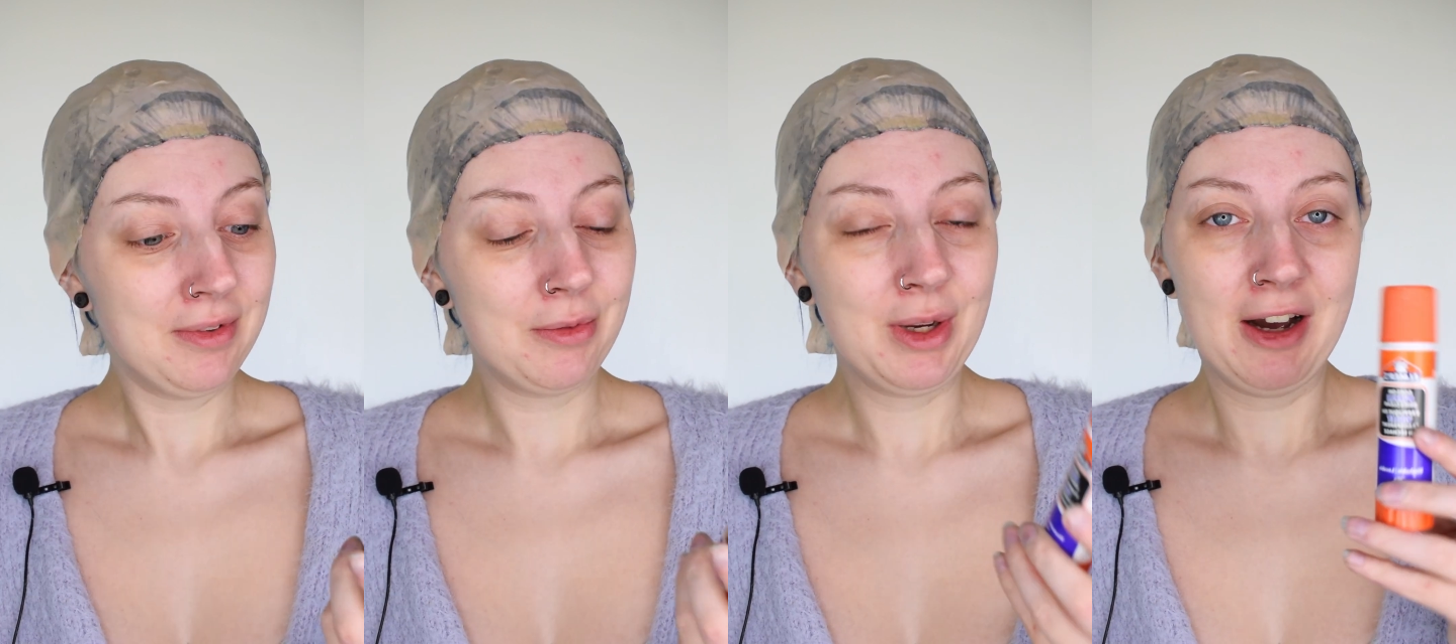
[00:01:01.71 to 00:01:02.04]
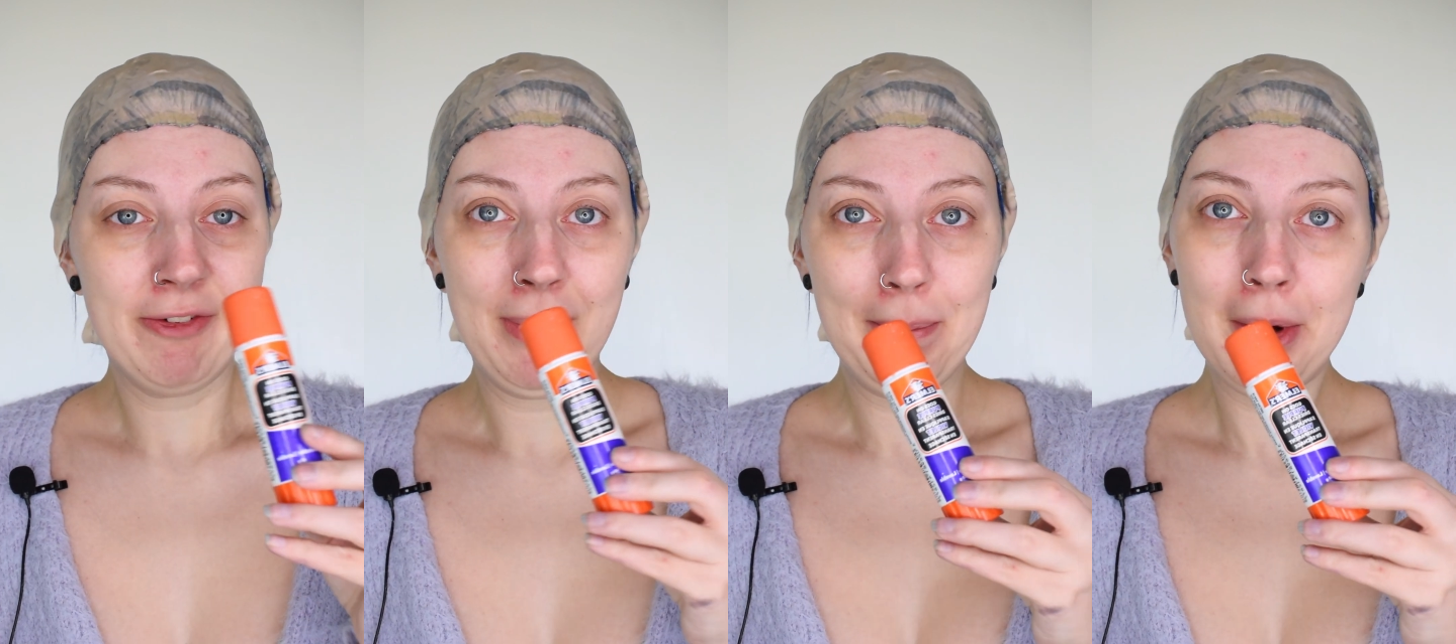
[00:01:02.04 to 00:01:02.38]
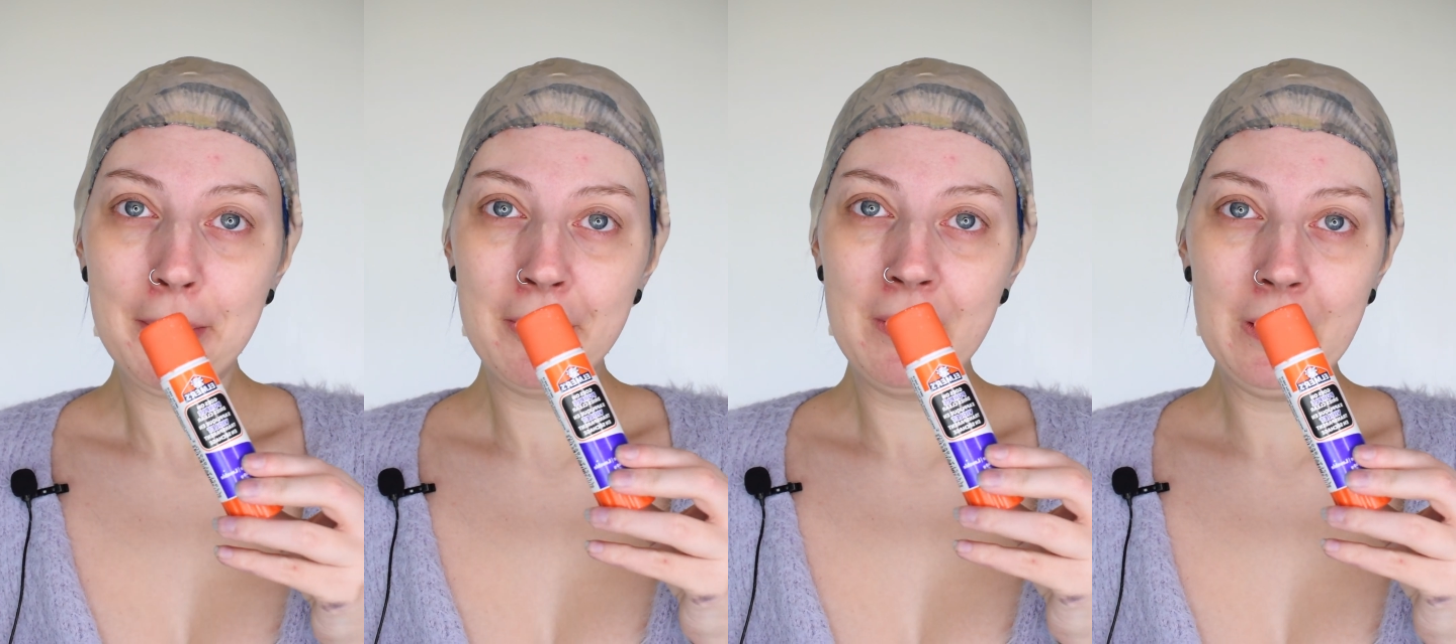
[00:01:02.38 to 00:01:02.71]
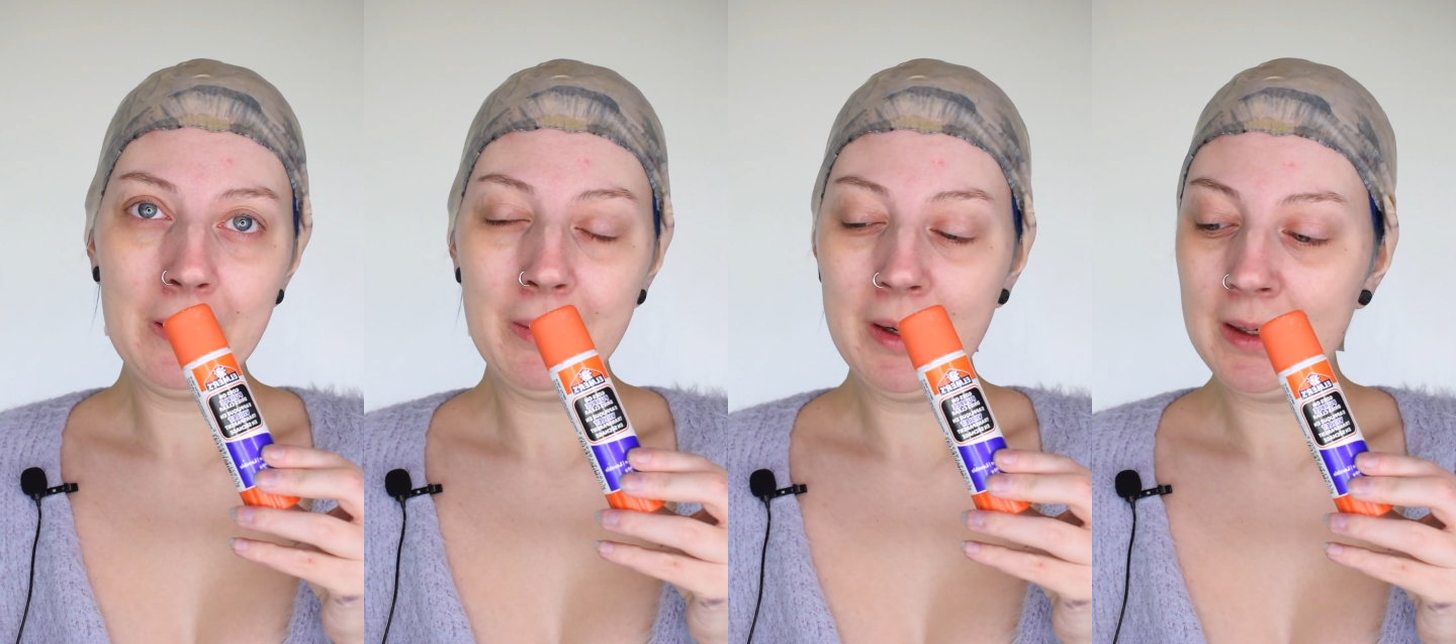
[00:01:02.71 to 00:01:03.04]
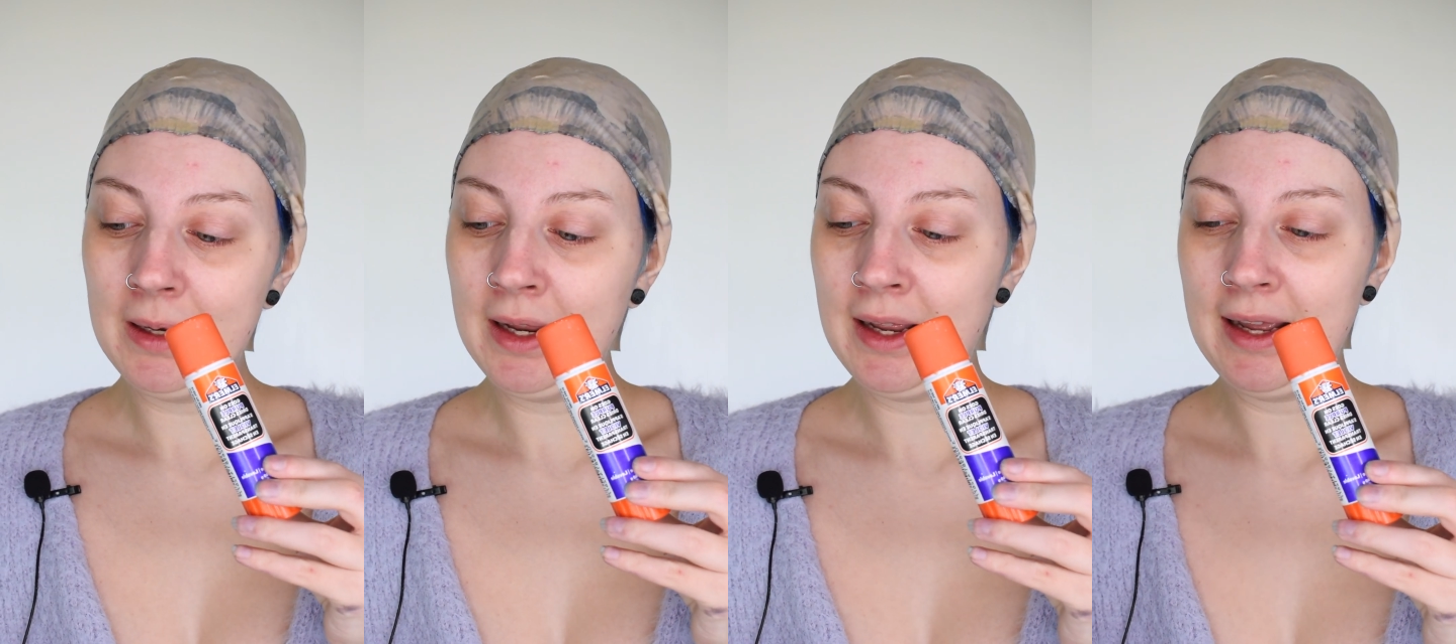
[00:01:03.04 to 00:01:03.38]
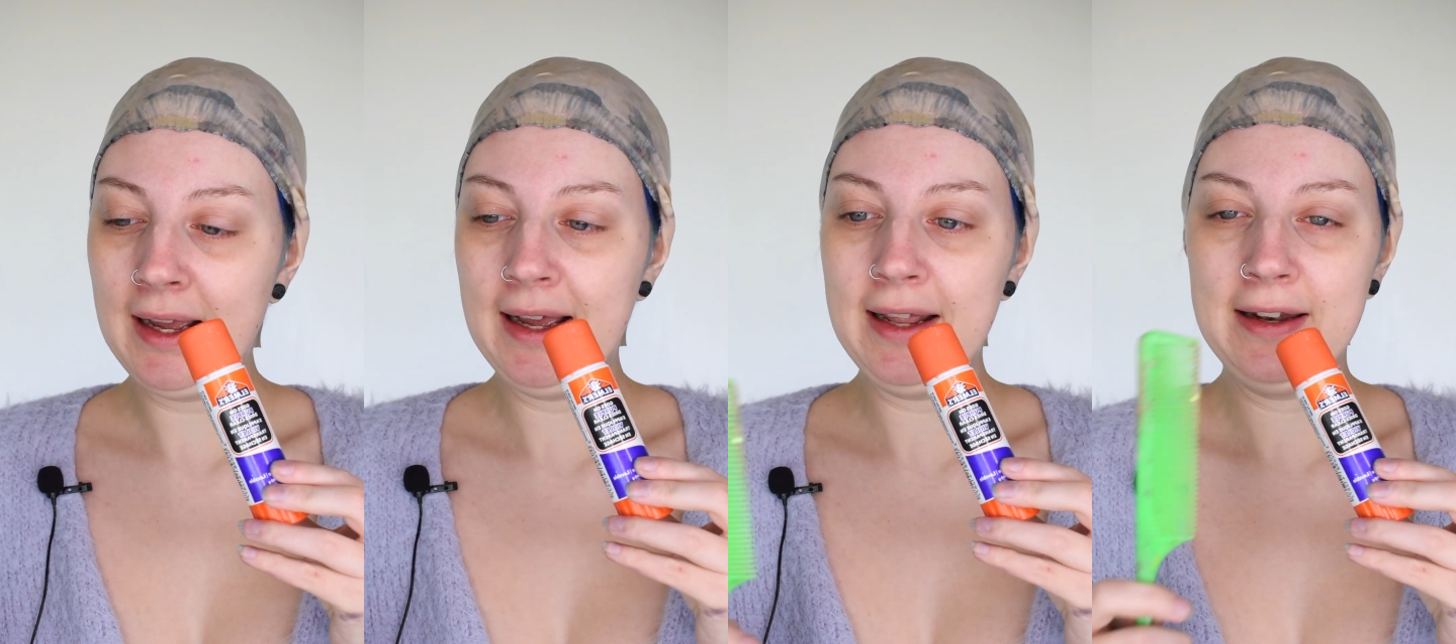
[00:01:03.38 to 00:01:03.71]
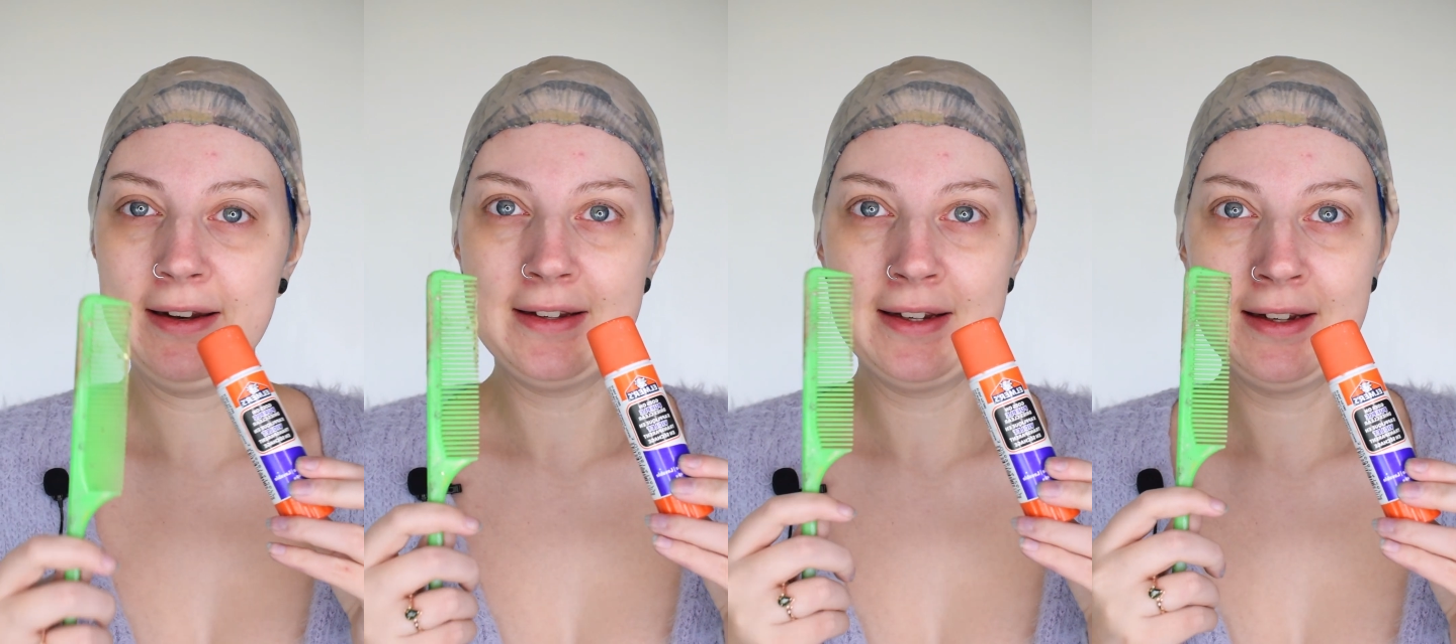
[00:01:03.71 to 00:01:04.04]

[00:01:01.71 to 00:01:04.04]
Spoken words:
So we have my purple glue, and